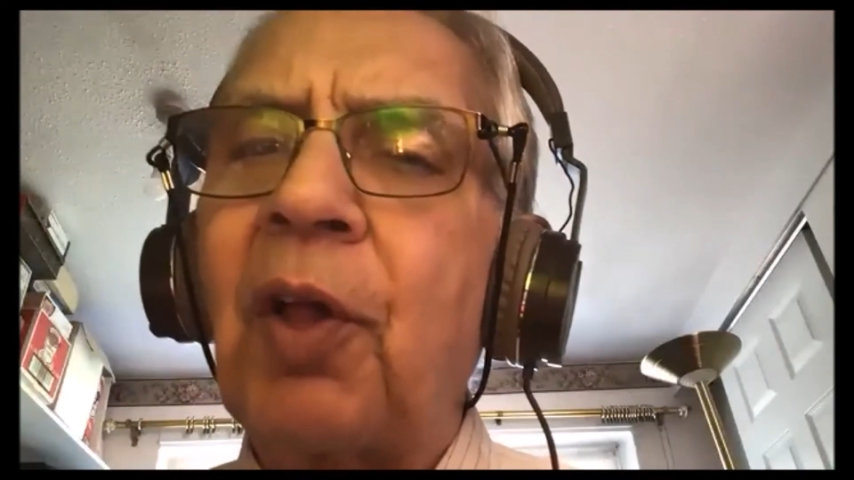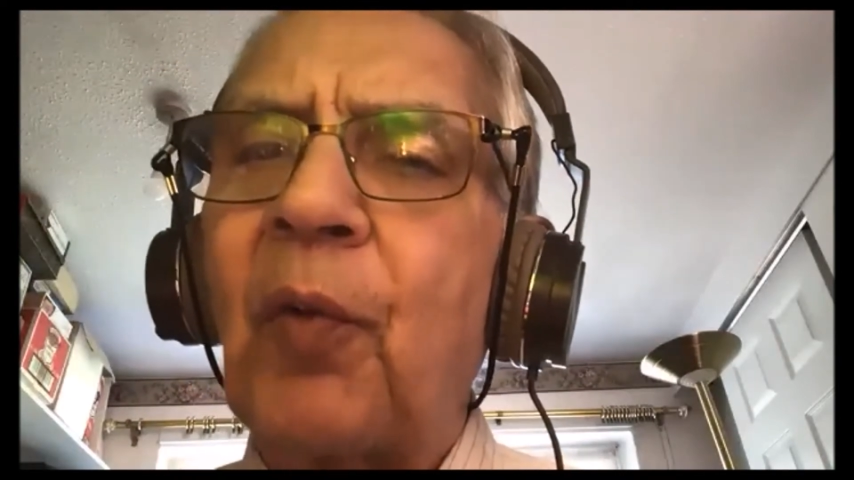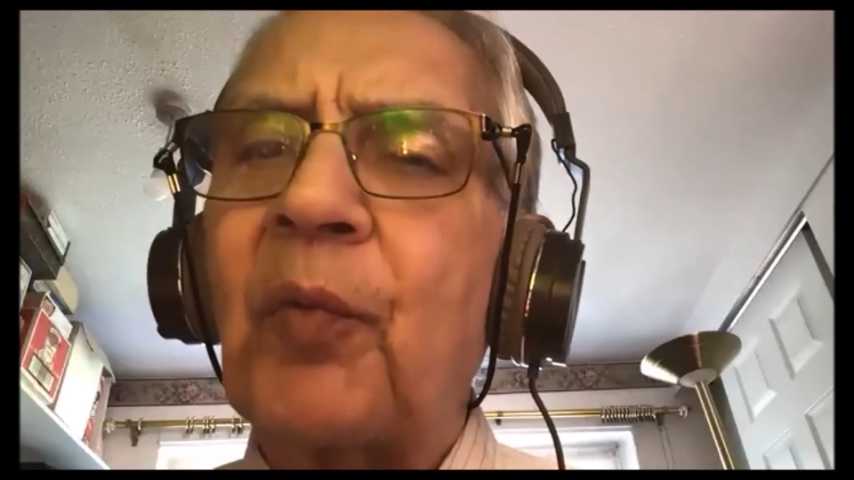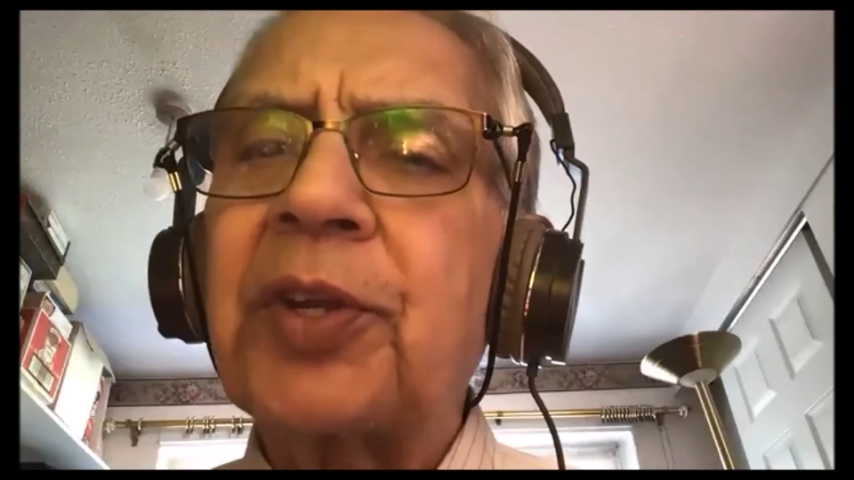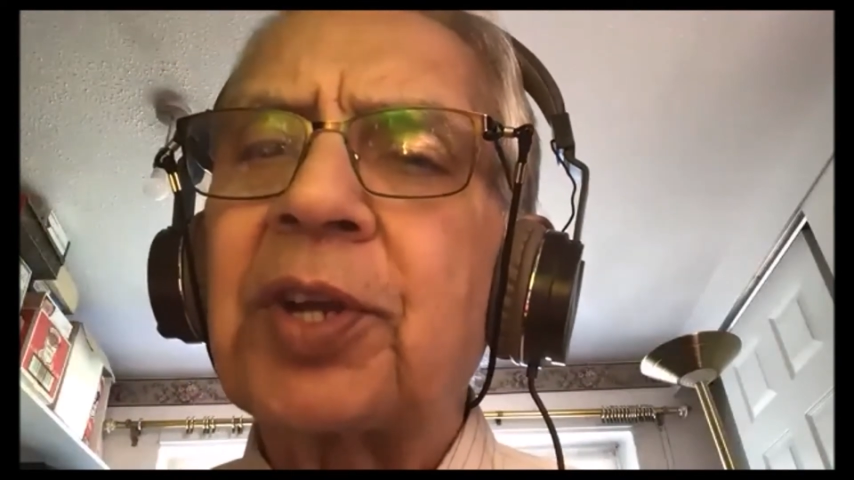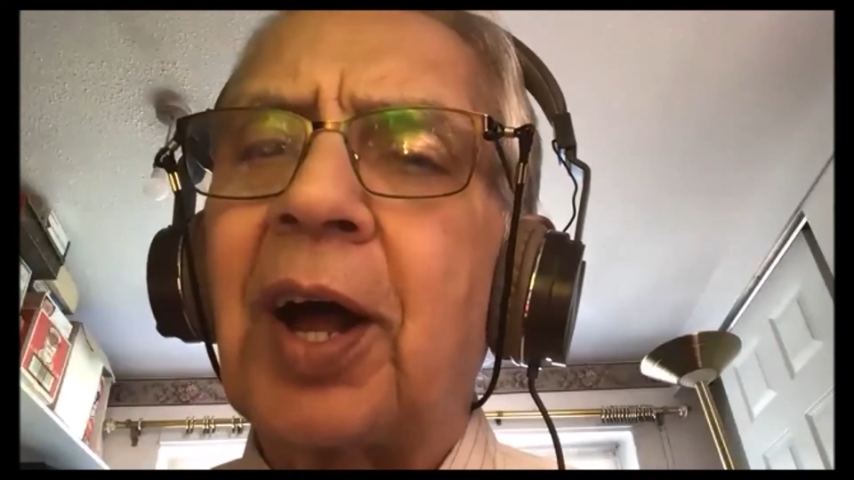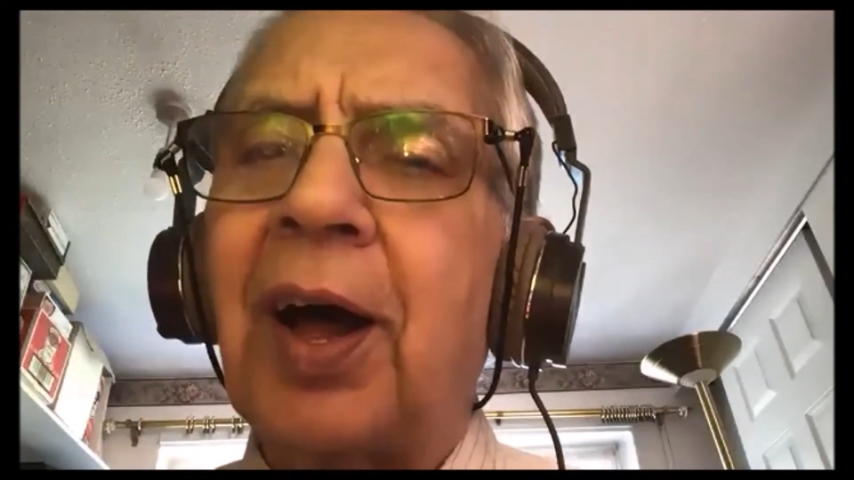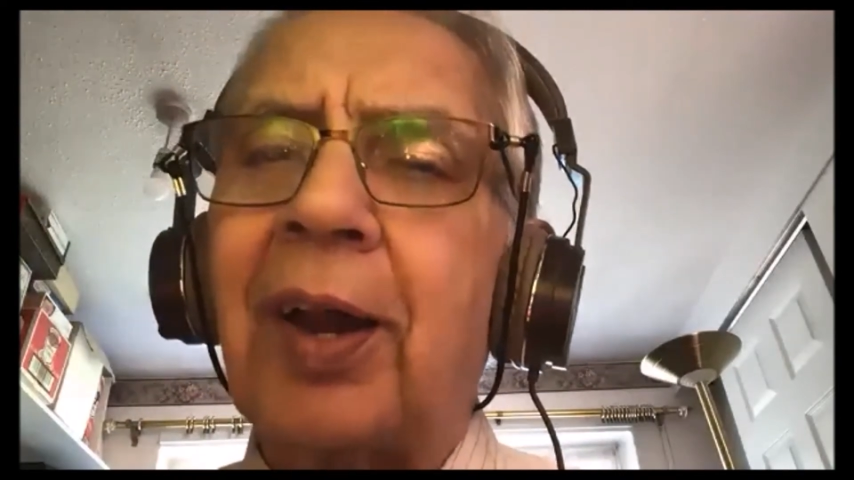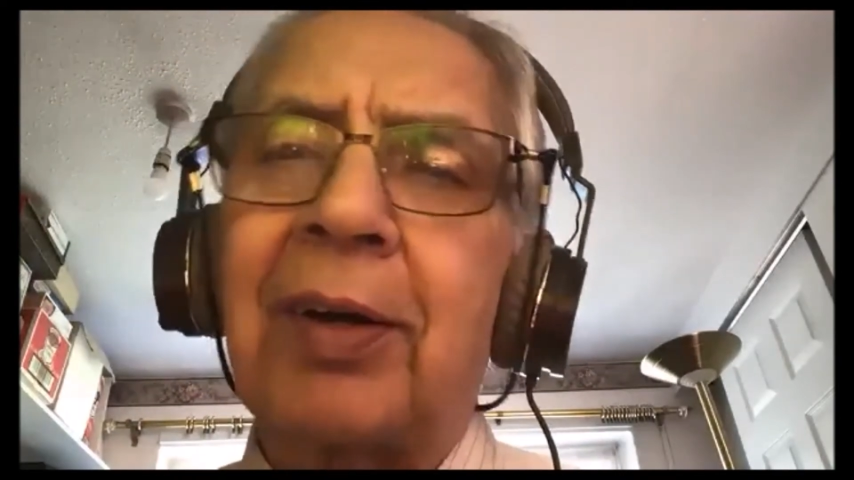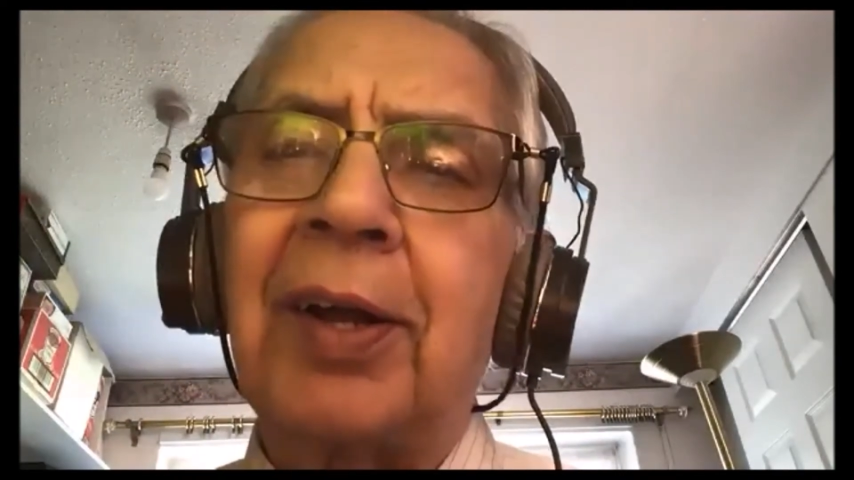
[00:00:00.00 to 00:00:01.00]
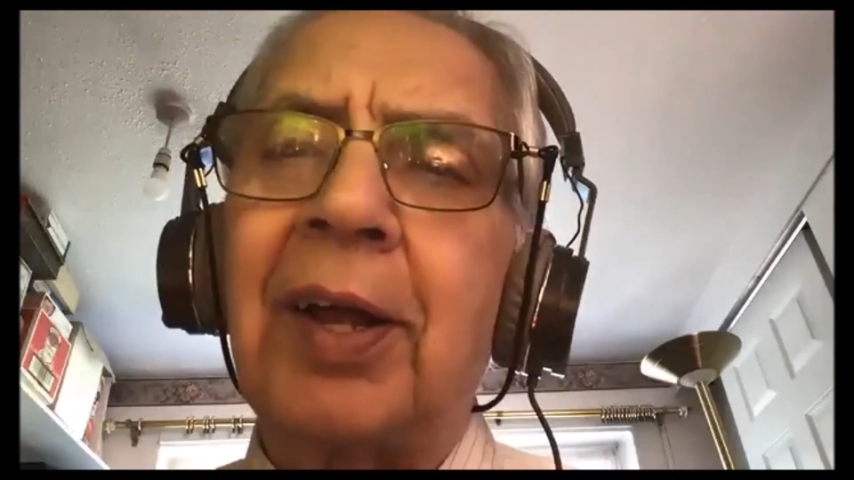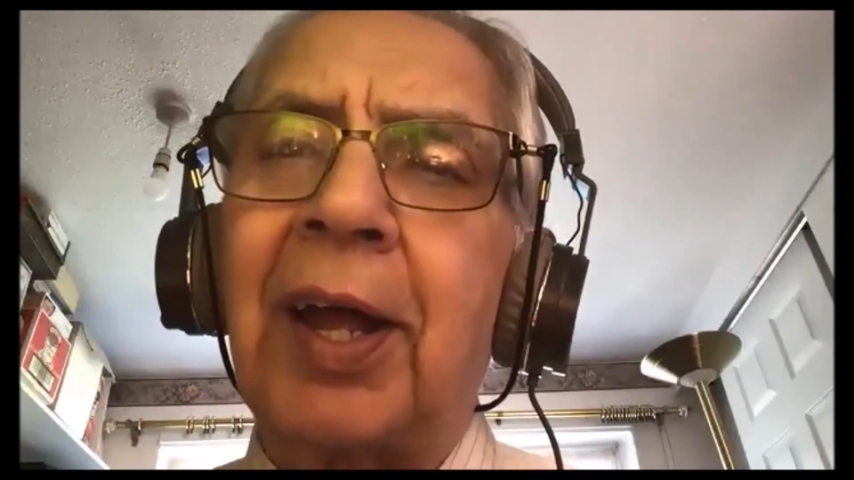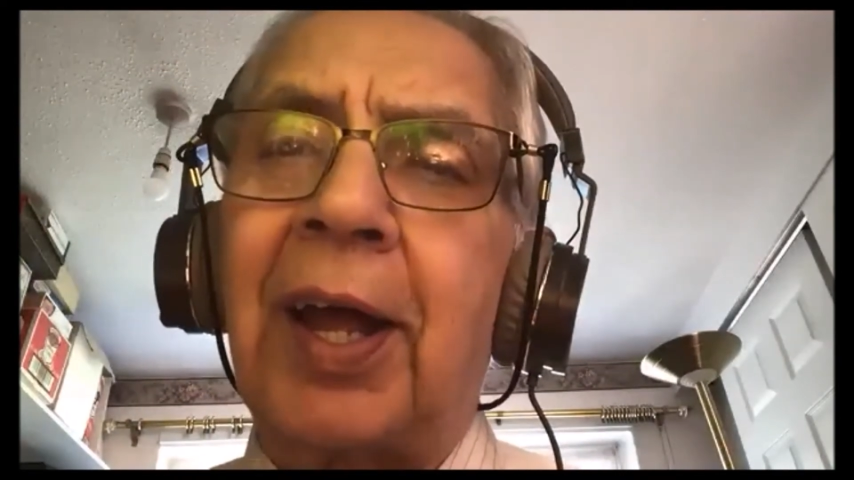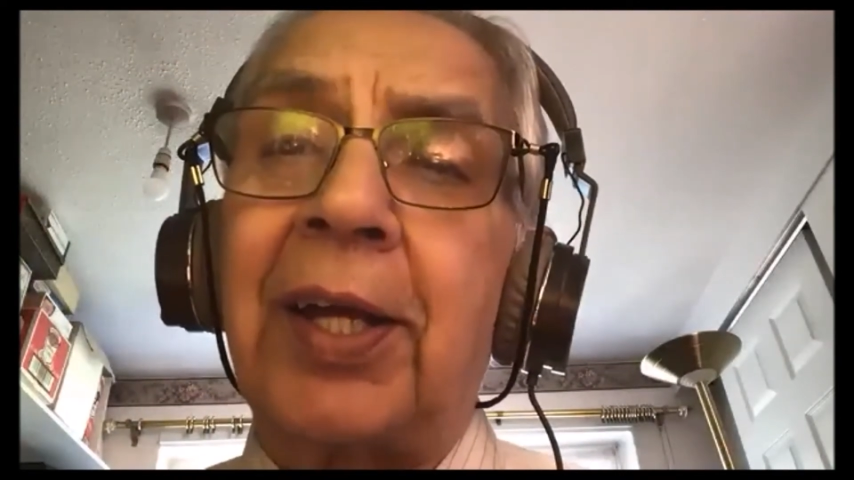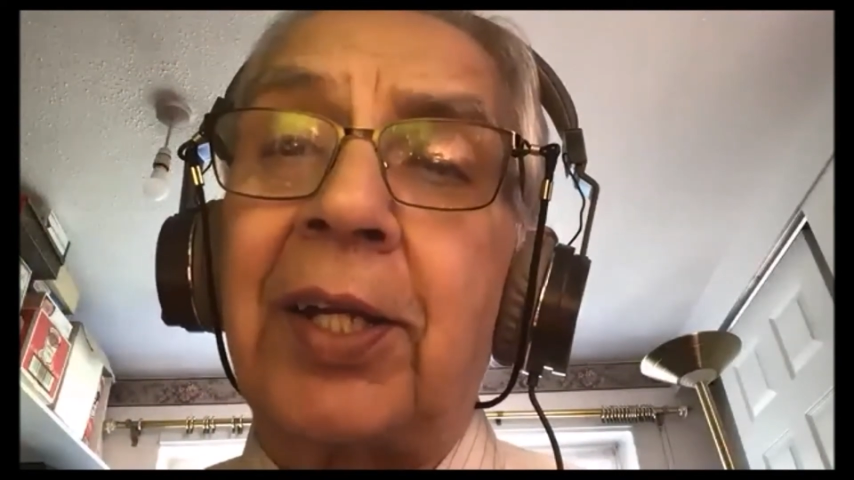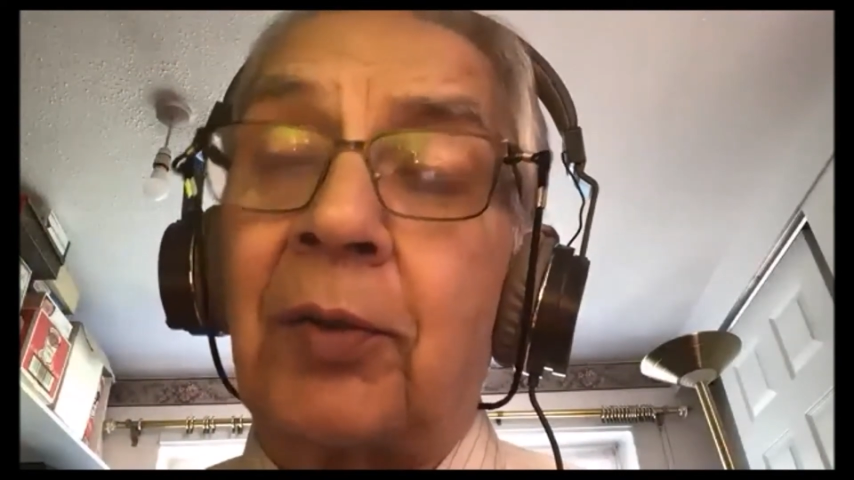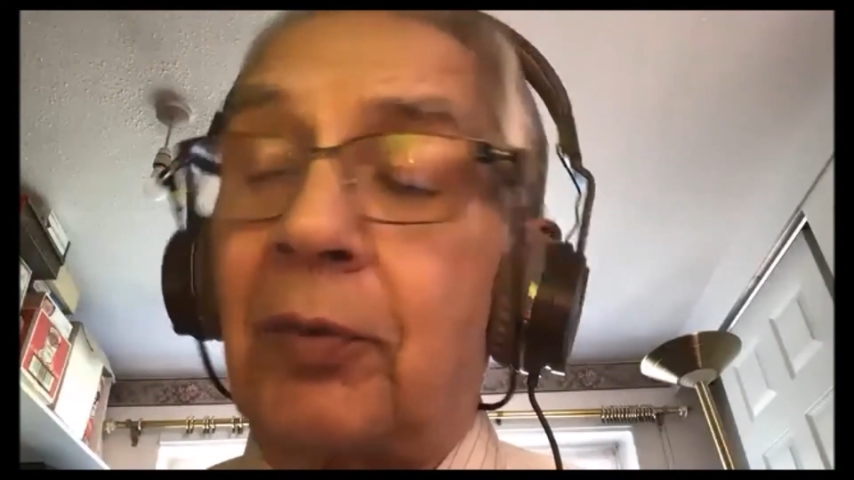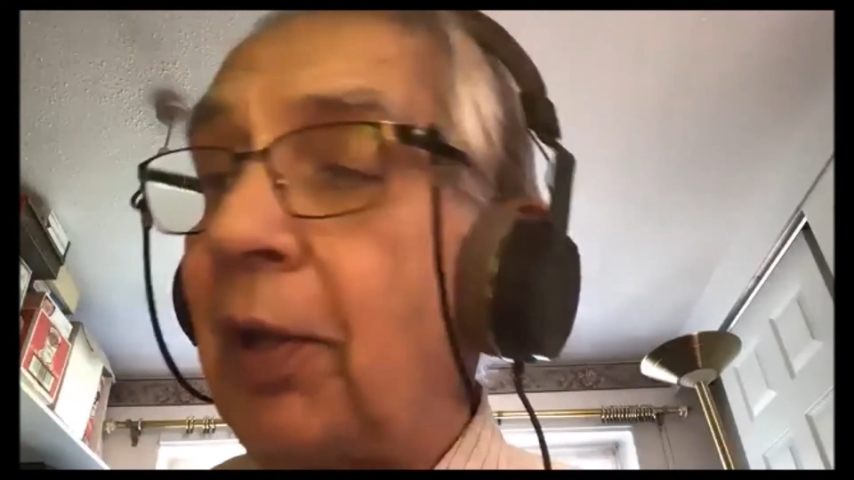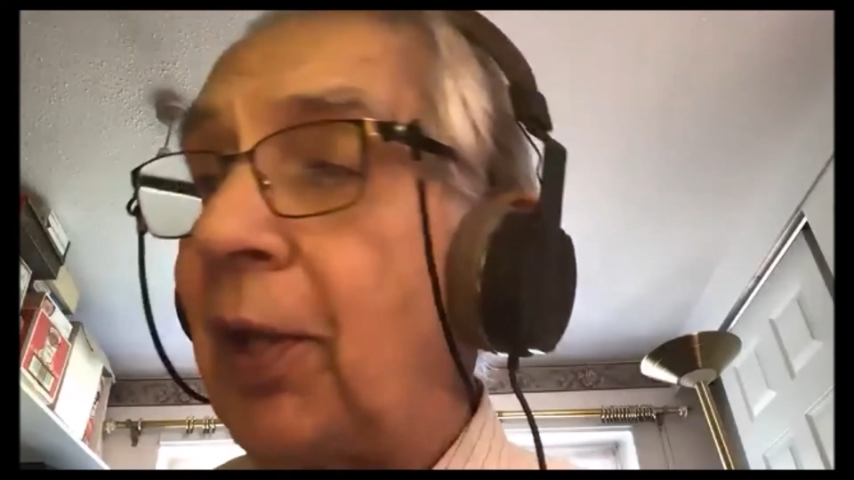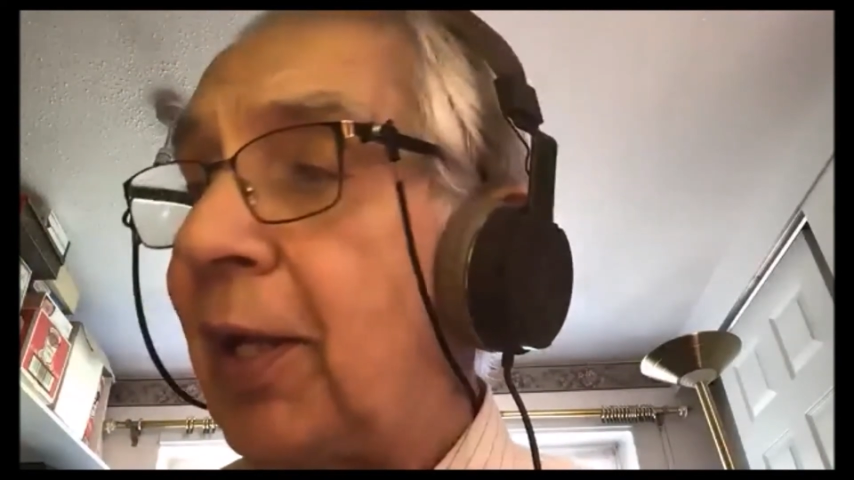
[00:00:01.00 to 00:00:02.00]
which are,
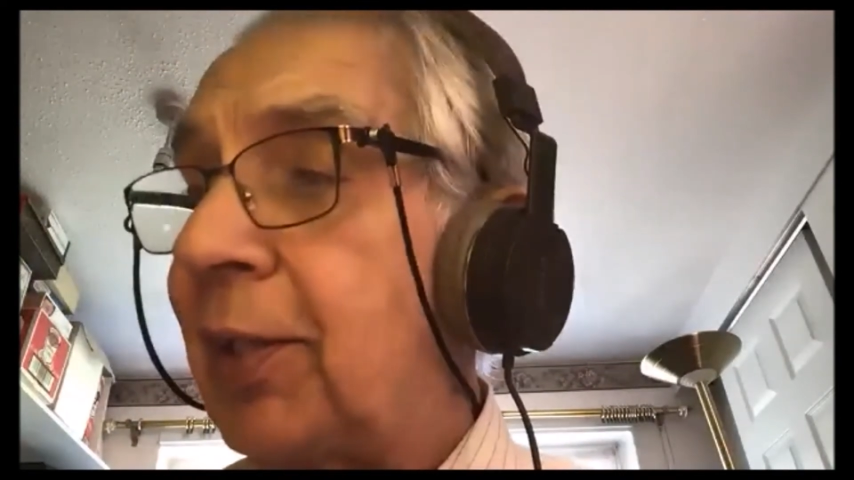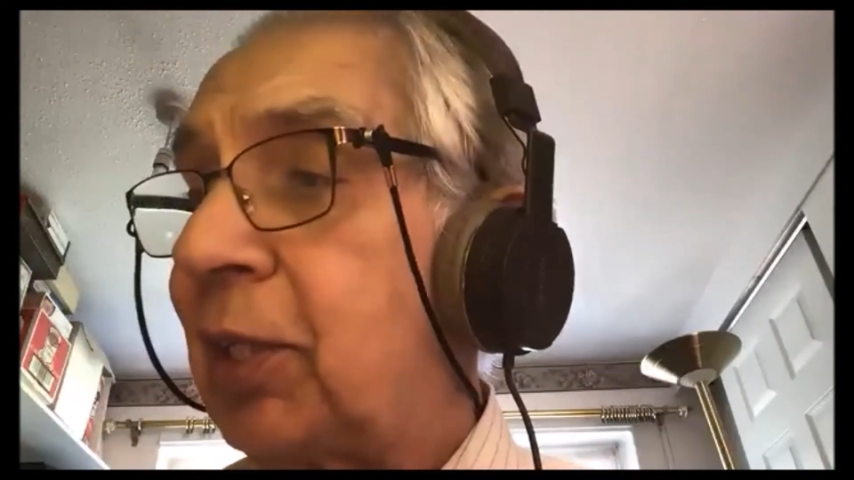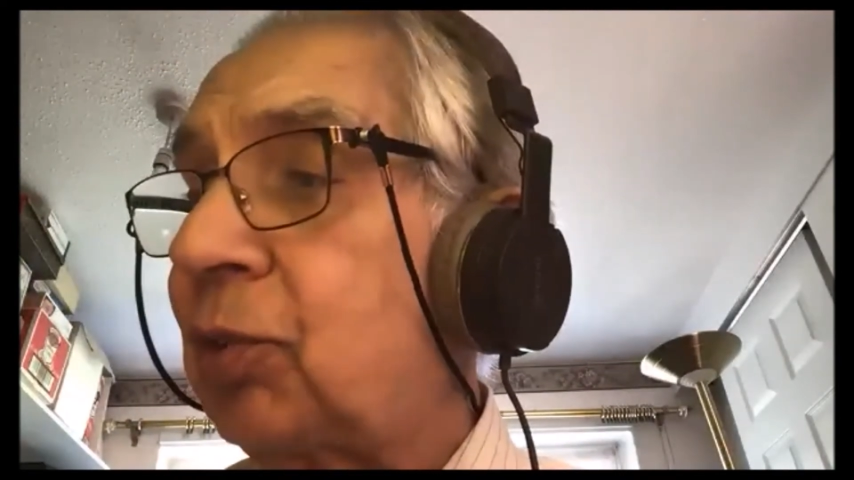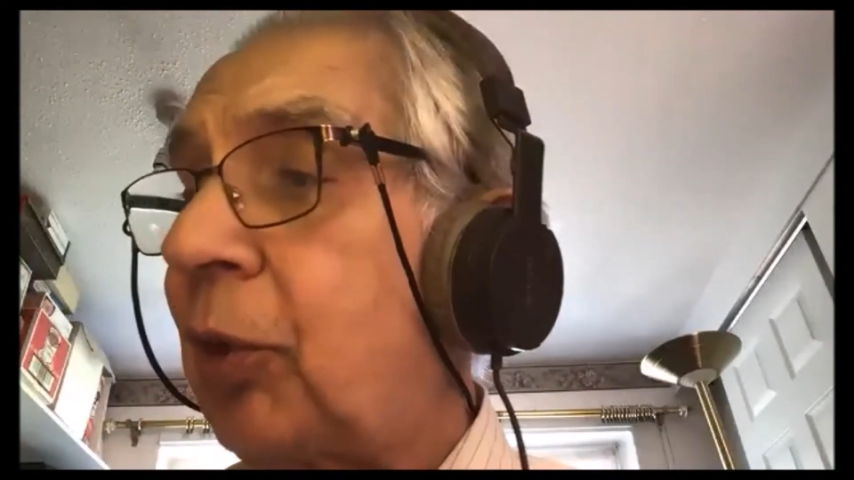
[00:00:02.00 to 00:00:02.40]
this